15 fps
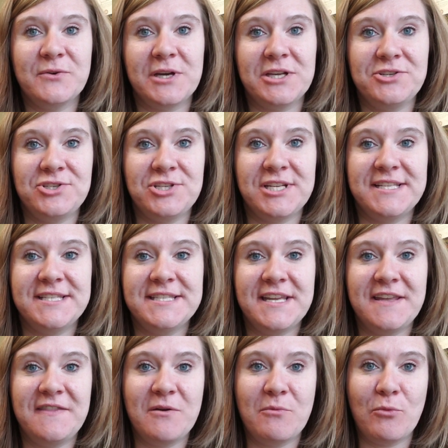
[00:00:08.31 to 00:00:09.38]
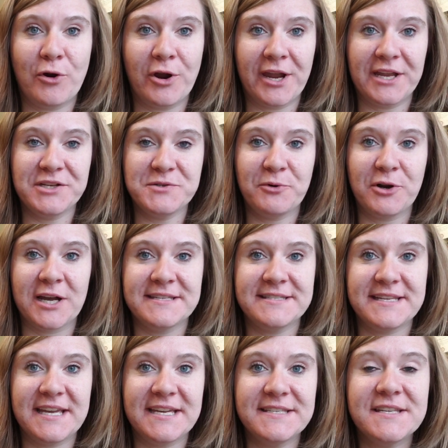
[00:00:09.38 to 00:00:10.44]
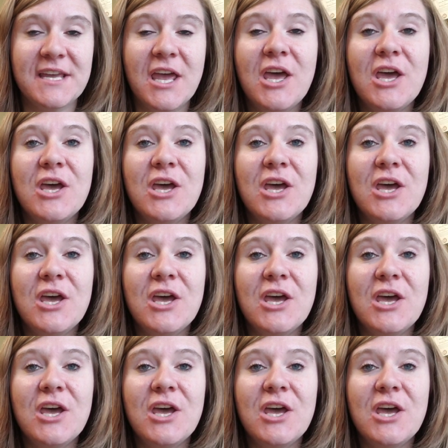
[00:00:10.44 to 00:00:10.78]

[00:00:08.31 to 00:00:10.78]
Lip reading: questions in the mortgage process.